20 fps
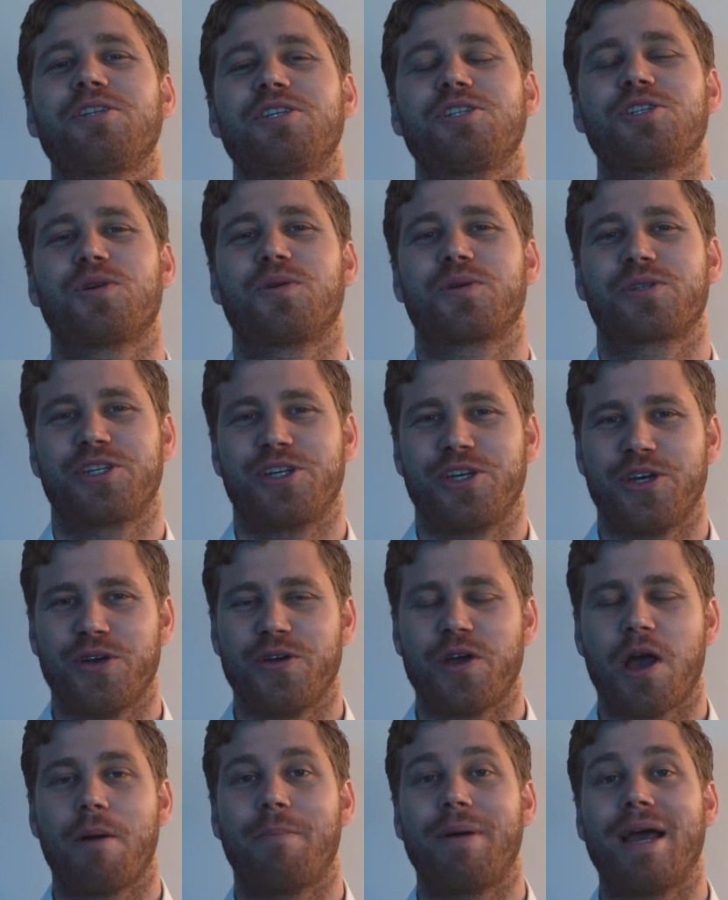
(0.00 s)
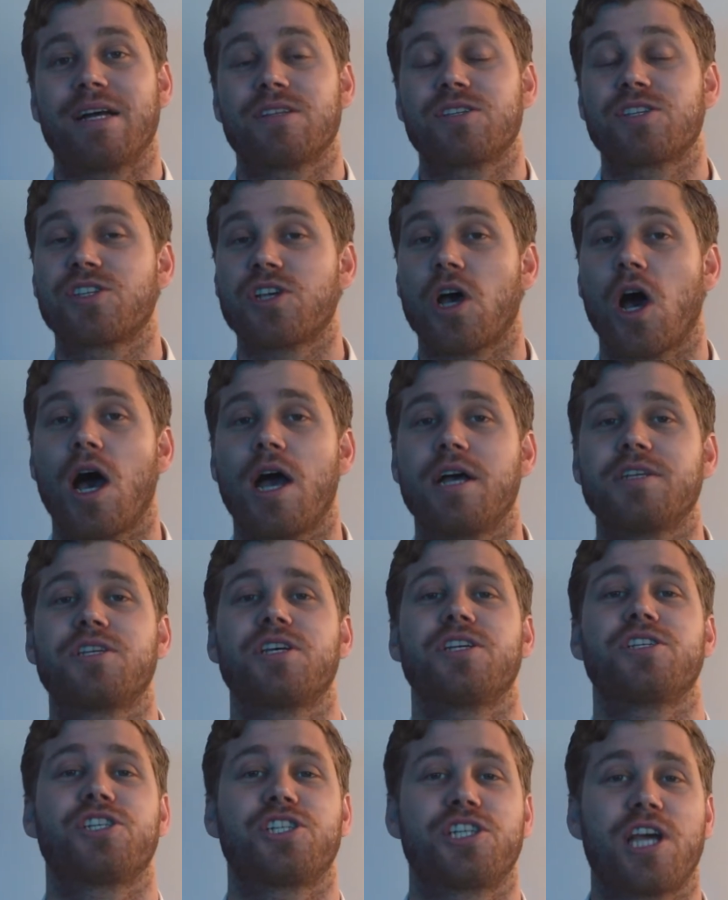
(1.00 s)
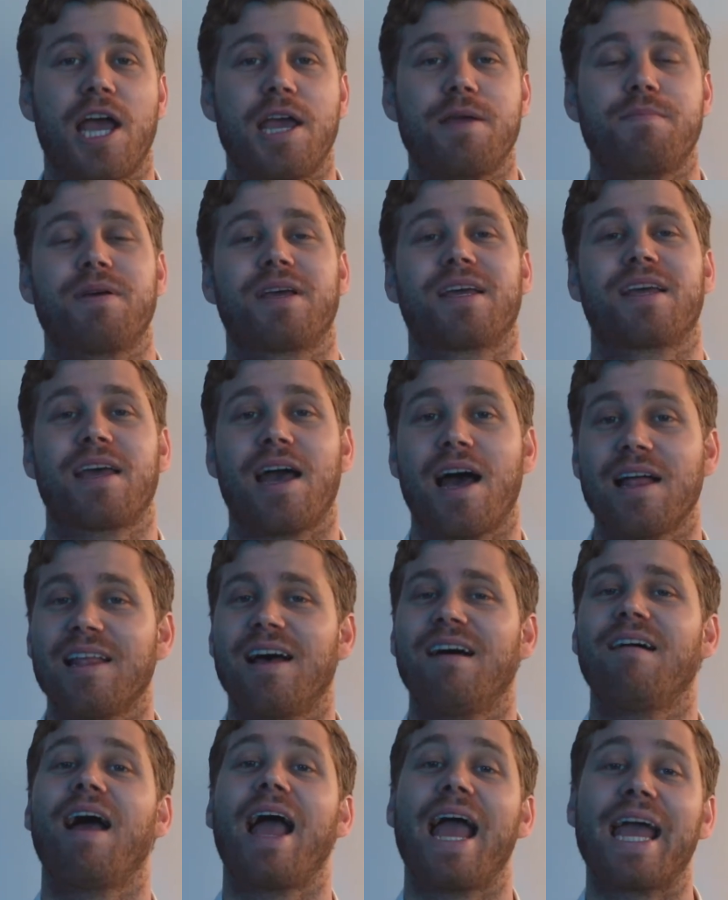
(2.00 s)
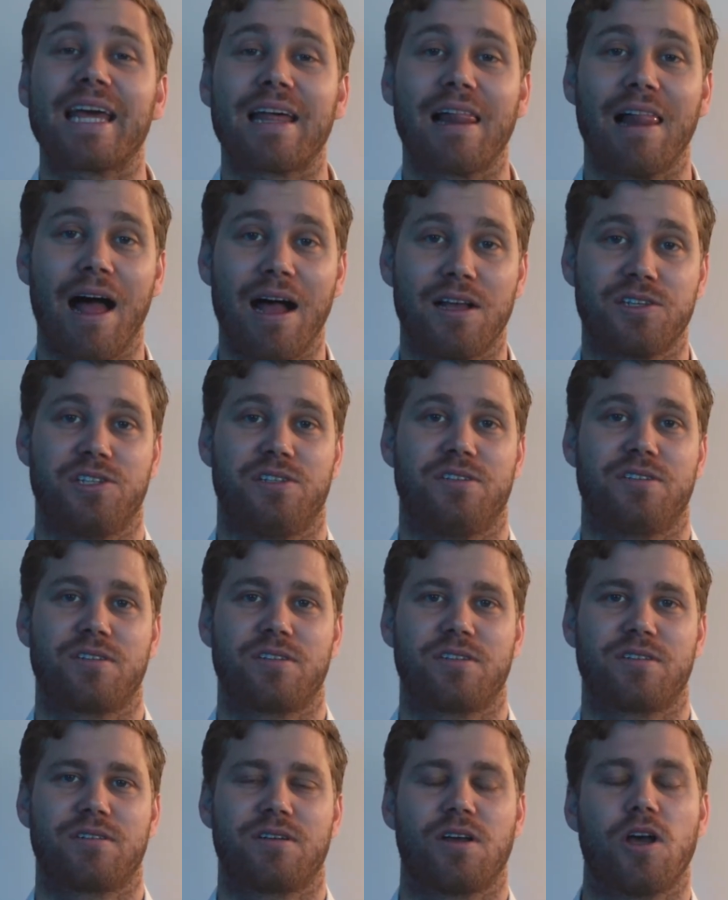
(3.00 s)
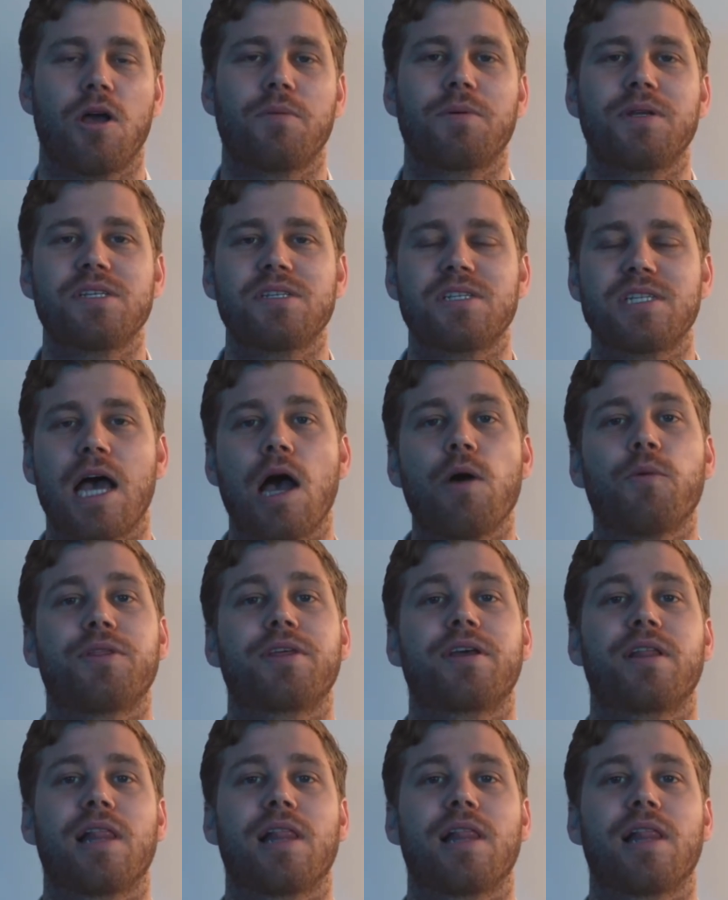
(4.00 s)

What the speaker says: to talk to you about size, shape, colour and glasses. I'm going to start with